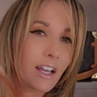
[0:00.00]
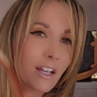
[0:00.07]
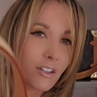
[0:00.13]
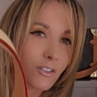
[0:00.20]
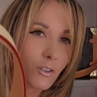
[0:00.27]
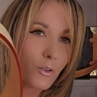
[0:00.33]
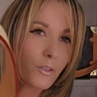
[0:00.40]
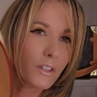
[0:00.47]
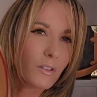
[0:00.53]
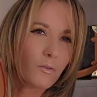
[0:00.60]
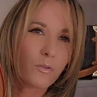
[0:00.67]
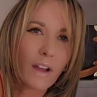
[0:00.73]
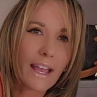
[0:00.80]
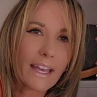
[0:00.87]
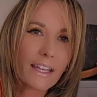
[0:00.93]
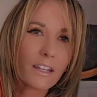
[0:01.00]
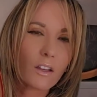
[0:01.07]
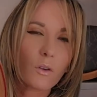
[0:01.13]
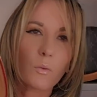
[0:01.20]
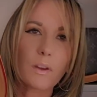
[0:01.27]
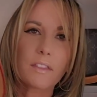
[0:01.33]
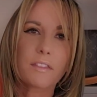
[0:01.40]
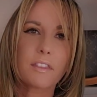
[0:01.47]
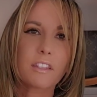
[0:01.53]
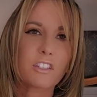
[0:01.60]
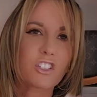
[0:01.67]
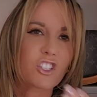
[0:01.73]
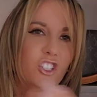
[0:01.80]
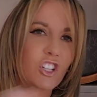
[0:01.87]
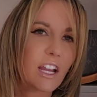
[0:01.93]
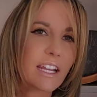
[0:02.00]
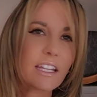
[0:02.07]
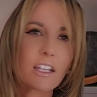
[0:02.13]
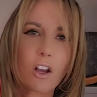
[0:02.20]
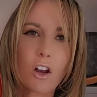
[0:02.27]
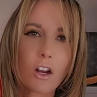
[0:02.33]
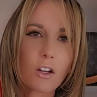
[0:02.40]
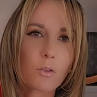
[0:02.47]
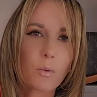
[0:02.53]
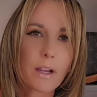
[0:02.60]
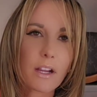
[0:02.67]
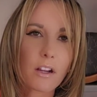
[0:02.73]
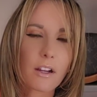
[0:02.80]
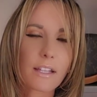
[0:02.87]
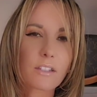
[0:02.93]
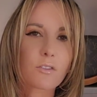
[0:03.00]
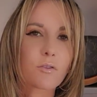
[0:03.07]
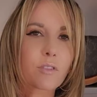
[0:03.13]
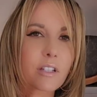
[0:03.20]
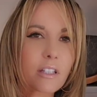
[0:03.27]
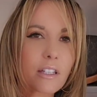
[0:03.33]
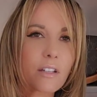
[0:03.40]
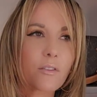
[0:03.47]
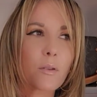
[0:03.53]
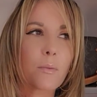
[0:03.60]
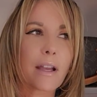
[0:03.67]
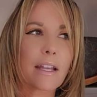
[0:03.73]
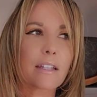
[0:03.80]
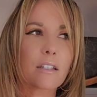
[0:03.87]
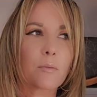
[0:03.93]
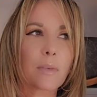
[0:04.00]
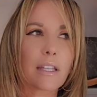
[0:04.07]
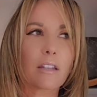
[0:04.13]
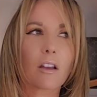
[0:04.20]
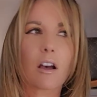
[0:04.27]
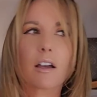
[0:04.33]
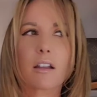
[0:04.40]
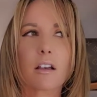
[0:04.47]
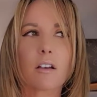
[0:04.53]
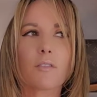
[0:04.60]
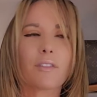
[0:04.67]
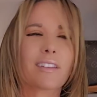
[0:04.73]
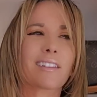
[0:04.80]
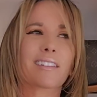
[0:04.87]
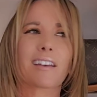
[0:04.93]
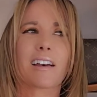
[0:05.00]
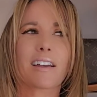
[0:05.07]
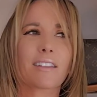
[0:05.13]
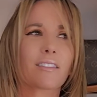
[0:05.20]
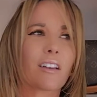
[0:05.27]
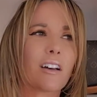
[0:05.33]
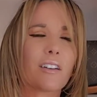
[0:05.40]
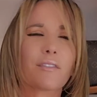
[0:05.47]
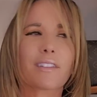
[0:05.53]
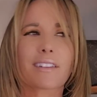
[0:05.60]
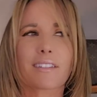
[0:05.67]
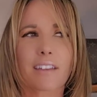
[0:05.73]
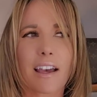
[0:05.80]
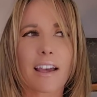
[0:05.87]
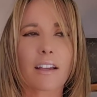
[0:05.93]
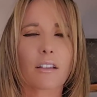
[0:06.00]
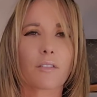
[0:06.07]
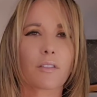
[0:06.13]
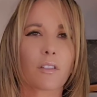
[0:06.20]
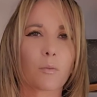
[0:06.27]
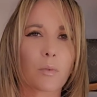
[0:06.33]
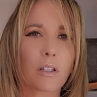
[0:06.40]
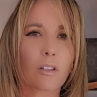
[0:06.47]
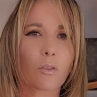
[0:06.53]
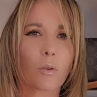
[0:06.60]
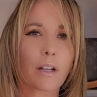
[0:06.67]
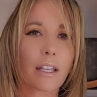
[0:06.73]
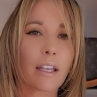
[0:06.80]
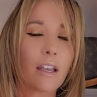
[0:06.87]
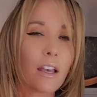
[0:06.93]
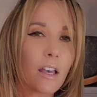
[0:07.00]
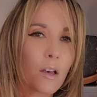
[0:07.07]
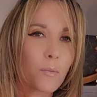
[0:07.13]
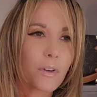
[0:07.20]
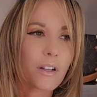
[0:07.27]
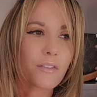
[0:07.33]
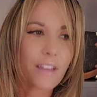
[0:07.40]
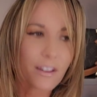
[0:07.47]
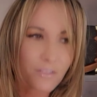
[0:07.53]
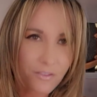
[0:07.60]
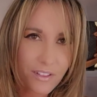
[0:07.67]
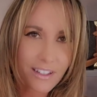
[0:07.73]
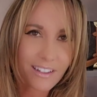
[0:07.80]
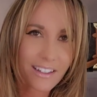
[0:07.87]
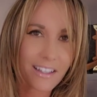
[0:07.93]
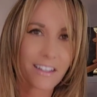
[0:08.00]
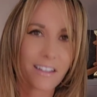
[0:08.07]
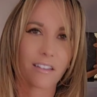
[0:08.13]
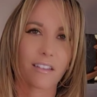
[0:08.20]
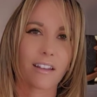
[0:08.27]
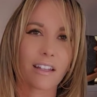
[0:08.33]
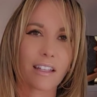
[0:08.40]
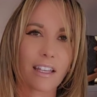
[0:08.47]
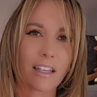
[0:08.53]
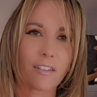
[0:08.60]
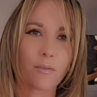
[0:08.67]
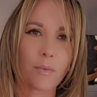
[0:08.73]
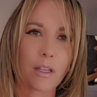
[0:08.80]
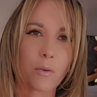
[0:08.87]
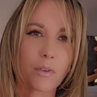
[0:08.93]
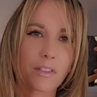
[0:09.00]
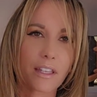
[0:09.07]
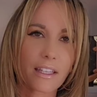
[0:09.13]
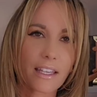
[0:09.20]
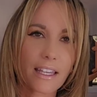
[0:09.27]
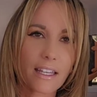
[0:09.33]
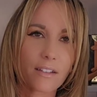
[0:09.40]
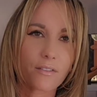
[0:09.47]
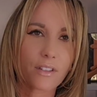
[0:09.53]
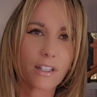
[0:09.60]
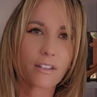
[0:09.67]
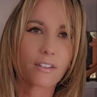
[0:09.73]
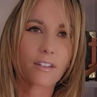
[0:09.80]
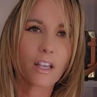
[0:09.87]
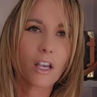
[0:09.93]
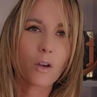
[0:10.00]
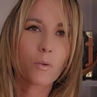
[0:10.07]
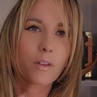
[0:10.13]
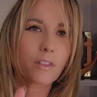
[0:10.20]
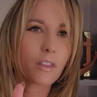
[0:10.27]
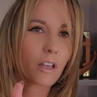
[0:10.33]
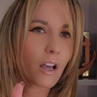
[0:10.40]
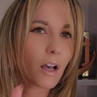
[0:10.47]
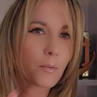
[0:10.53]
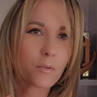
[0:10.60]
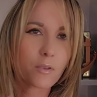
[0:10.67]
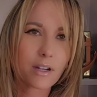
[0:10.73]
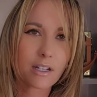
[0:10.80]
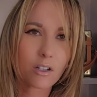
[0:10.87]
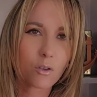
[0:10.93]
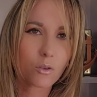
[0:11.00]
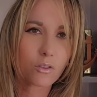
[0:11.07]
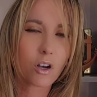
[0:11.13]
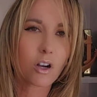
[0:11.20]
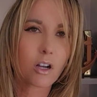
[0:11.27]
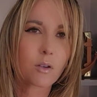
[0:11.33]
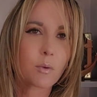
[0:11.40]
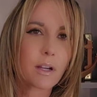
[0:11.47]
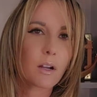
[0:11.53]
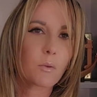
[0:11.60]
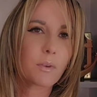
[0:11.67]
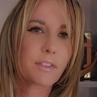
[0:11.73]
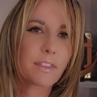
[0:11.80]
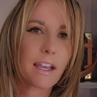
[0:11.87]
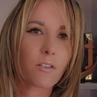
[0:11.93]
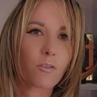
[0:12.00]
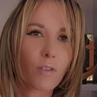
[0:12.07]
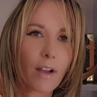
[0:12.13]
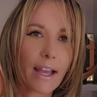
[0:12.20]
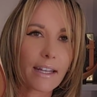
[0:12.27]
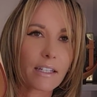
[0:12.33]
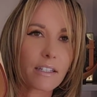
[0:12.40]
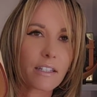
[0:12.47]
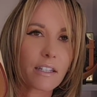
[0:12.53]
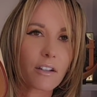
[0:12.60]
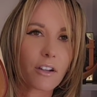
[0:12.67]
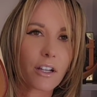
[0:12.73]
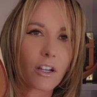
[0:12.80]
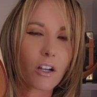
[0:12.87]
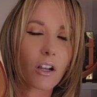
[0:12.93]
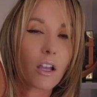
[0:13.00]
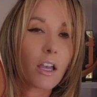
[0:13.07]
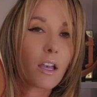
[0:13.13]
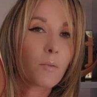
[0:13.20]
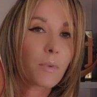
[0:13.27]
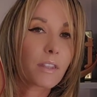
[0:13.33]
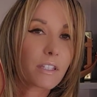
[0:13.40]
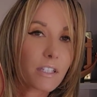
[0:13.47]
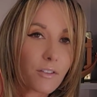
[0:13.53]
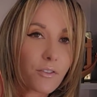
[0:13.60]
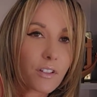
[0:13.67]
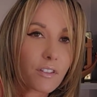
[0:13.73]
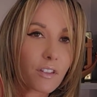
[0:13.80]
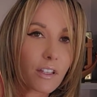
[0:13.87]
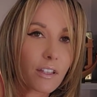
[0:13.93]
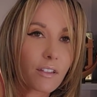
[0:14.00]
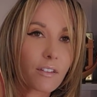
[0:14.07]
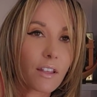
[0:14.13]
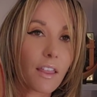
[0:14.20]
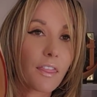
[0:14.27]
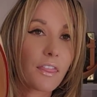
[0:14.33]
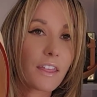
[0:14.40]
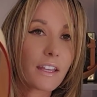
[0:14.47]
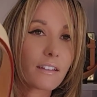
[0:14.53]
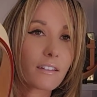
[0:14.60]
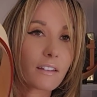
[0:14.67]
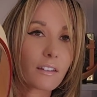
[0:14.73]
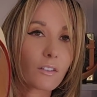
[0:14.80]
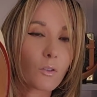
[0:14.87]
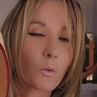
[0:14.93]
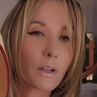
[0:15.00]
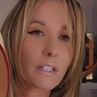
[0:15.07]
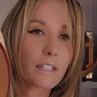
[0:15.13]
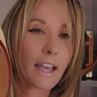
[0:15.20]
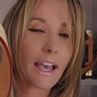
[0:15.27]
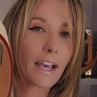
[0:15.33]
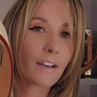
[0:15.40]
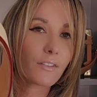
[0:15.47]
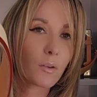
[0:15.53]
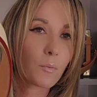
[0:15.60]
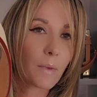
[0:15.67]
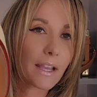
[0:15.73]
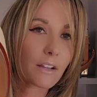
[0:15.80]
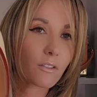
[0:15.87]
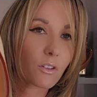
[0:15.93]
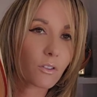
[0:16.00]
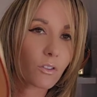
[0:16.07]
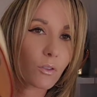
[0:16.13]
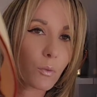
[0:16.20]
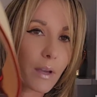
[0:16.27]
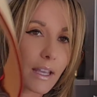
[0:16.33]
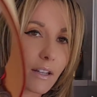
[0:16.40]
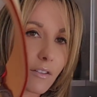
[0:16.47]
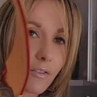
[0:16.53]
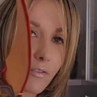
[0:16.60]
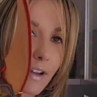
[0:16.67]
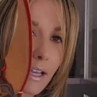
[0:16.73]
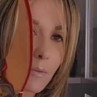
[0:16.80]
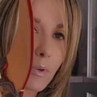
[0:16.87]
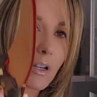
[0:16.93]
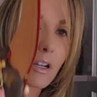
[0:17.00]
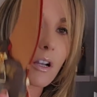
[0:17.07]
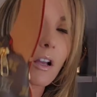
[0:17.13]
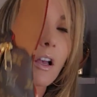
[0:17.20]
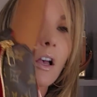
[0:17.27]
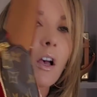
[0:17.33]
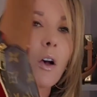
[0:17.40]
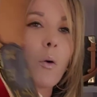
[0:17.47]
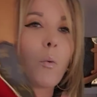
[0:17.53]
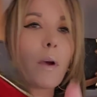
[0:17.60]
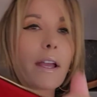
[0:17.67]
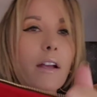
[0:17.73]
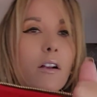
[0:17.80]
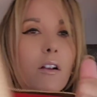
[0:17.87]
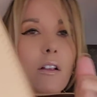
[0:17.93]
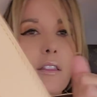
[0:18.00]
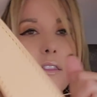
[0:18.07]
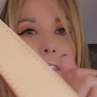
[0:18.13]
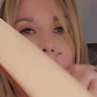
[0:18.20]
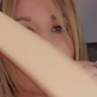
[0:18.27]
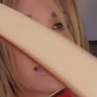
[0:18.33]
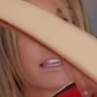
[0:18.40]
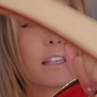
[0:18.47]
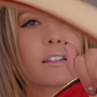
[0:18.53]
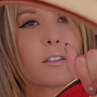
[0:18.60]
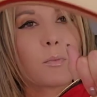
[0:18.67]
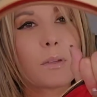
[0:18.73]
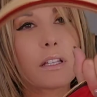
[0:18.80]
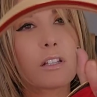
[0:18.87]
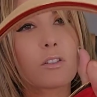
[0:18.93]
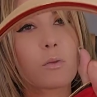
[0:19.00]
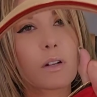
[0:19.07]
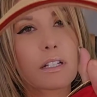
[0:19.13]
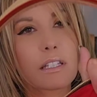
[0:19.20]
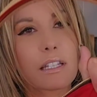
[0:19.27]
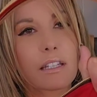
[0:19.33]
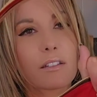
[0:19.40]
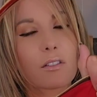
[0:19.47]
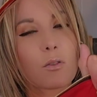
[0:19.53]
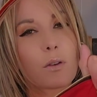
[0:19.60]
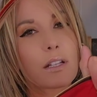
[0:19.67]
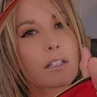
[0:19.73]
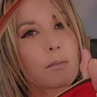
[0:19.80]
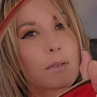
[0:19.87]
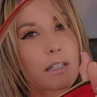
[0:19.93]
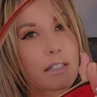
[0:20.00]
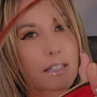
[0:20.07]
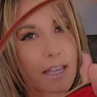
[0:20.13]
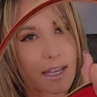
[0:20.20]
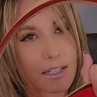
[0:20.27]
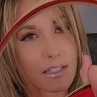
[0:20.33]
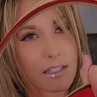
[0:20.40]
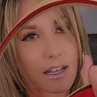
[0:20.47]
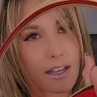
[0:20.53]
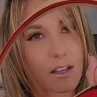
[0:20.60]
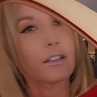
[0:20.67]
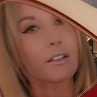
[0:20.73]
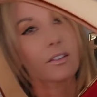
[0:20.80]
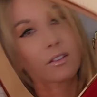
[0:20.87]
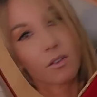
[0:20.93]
So the red with this shiny hardware, it's really reminding me not of the size, not of the style of the Speedy 20, but of that feeling that it gave me with the canvas, with the upgraded gold hardware, with that red interior. But the difference is this is going to have micro suede fiber, where the Speedy 20 is going to be textile. So